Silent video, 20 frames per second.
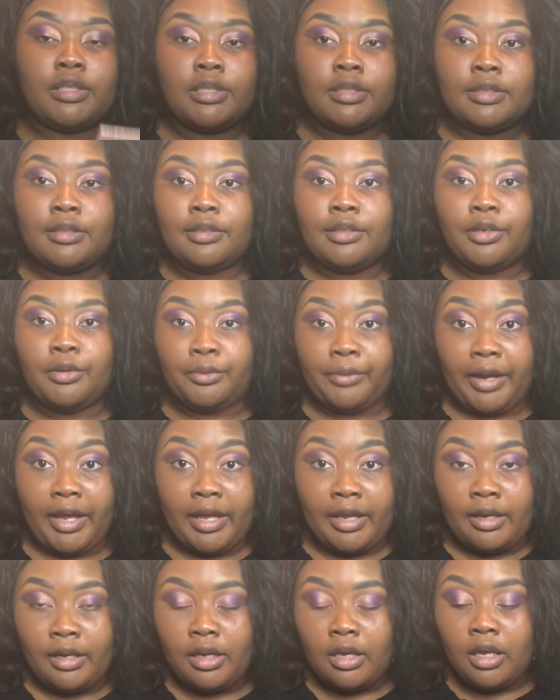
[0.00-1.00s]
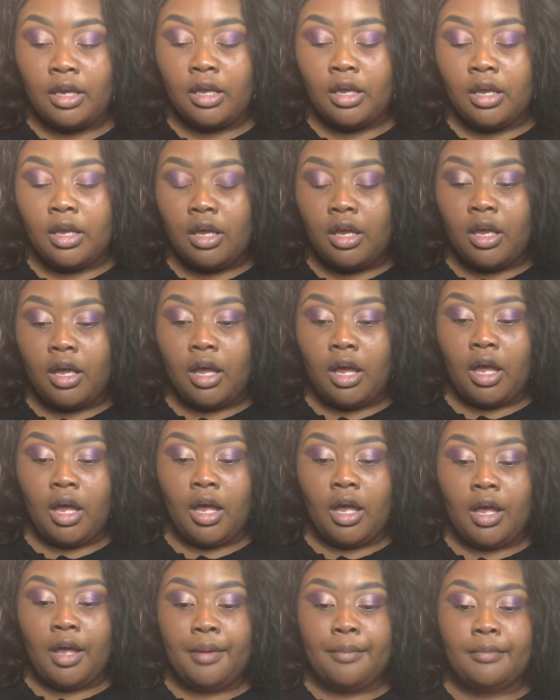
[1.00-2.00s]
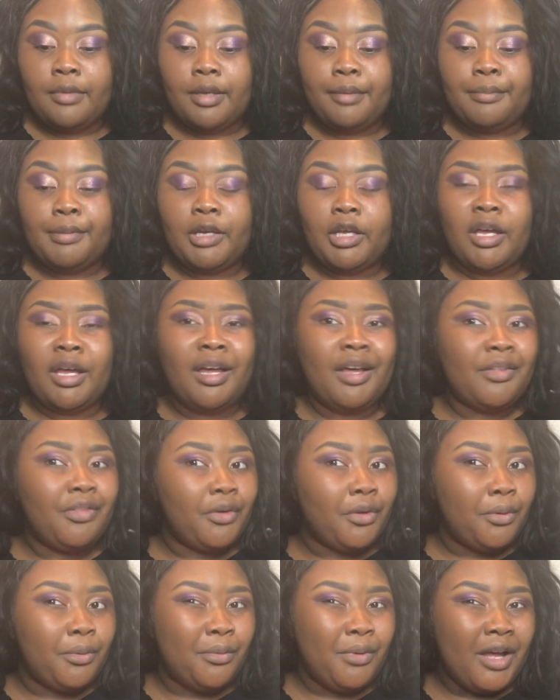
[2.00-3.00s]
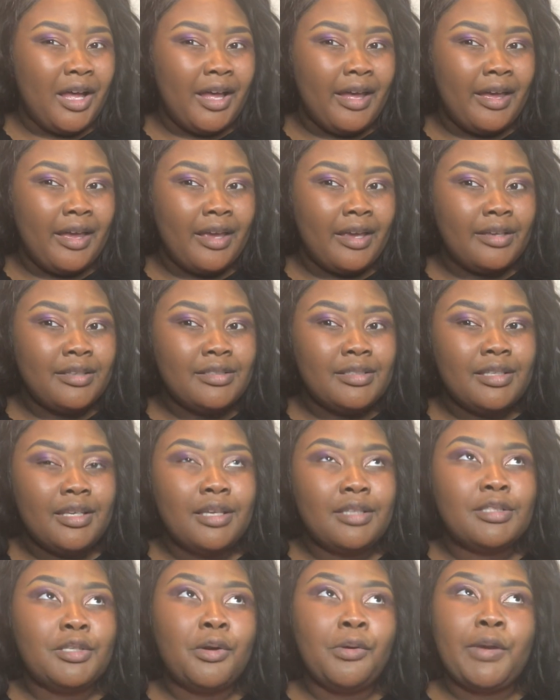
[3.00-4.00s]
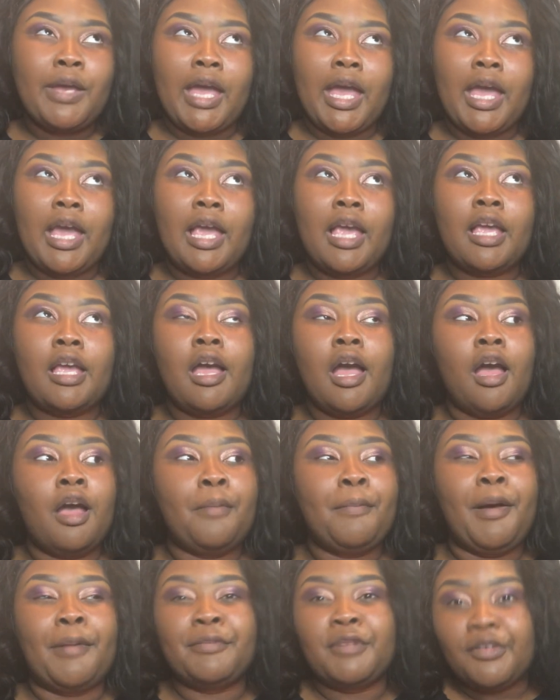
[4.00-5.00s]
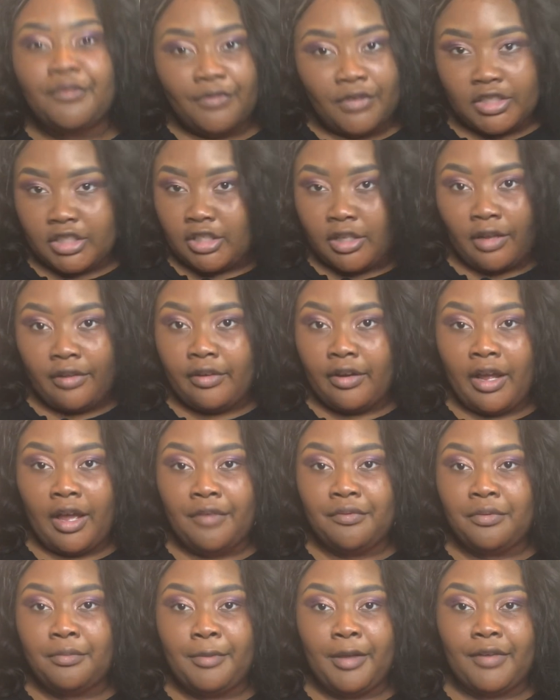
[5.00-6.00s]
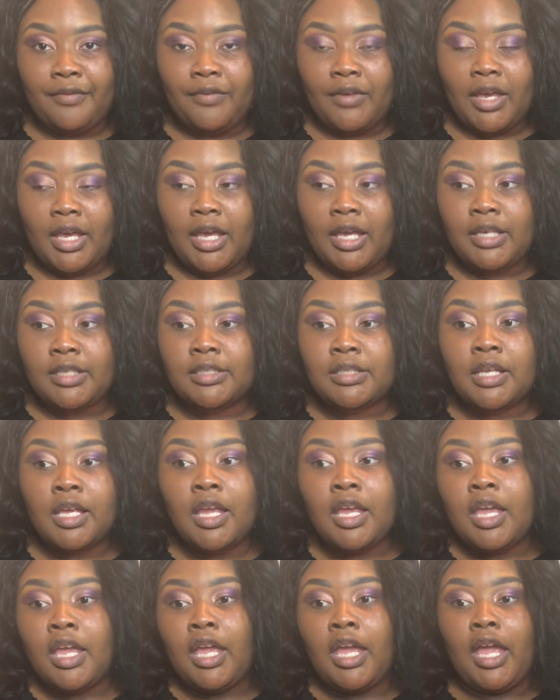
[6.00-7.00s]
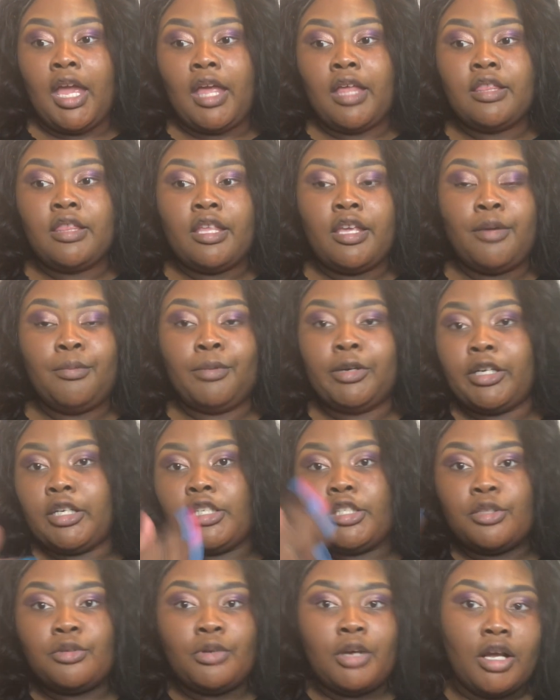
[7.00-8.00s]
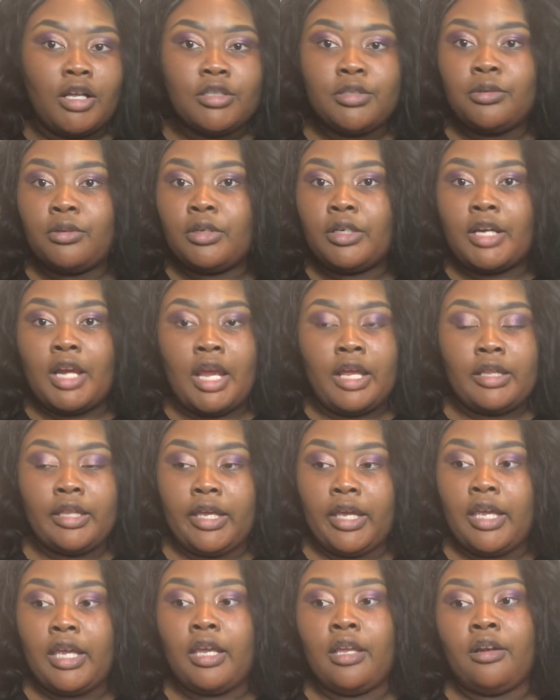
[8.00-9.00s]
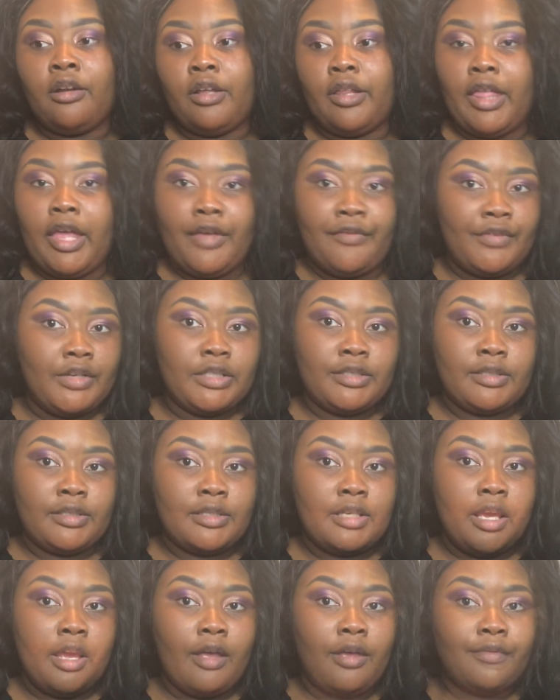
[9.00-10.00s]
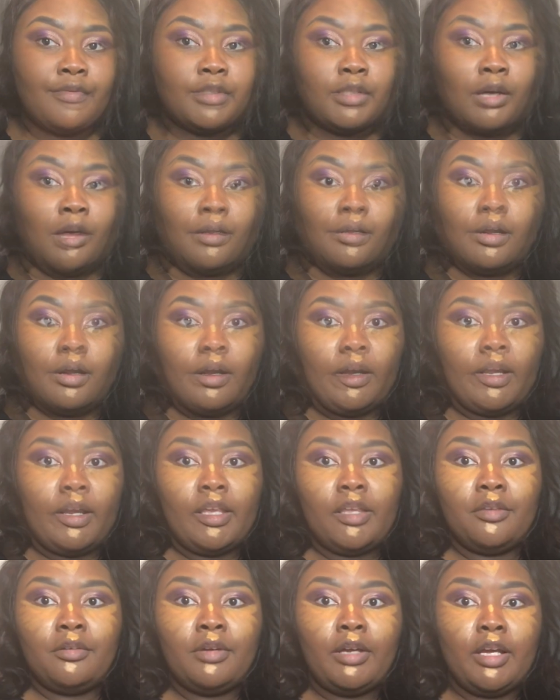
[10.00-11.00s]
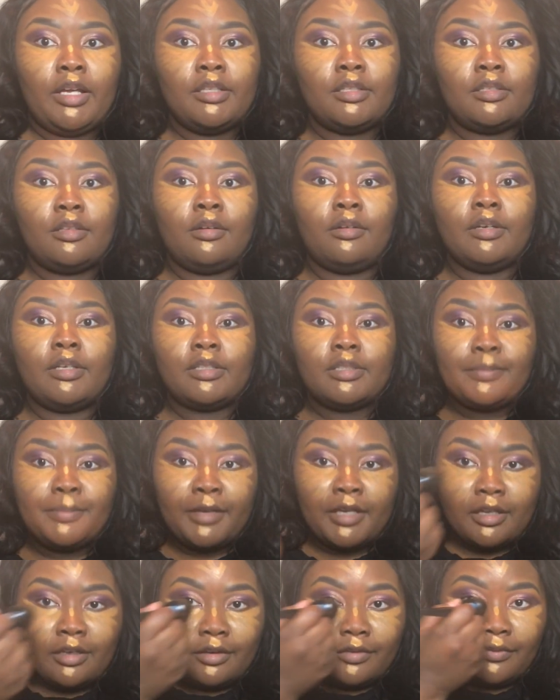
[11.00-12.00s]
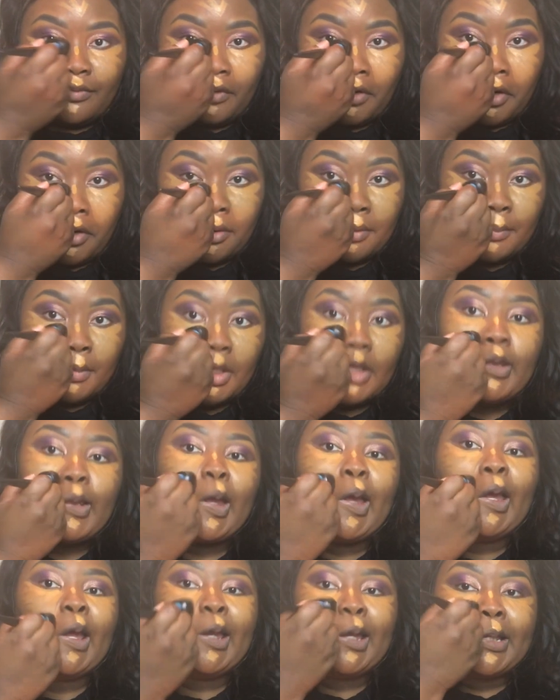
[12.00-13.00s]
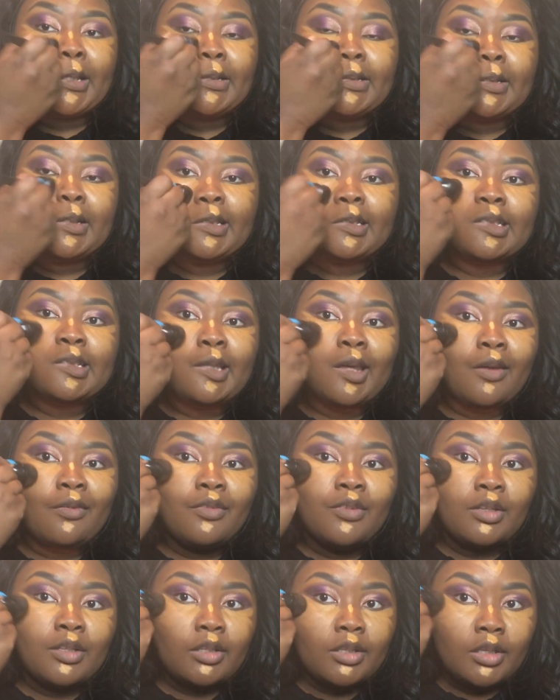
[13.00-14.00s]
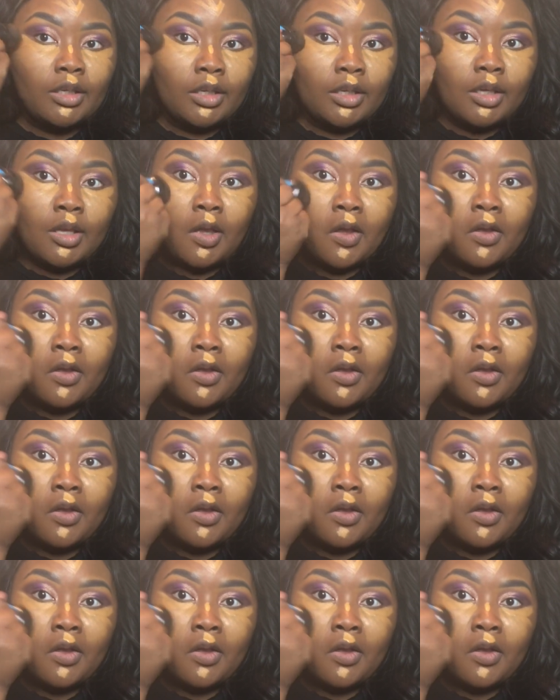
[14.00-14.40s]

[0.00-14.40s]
is a little red. But otherwise, it's okay. I'm gonna finish the other half of my face, and then we're gonna do contour, highlight, and all that fun stuff. So I'll be all right, you guys. So it's been confirmed that it is definitely,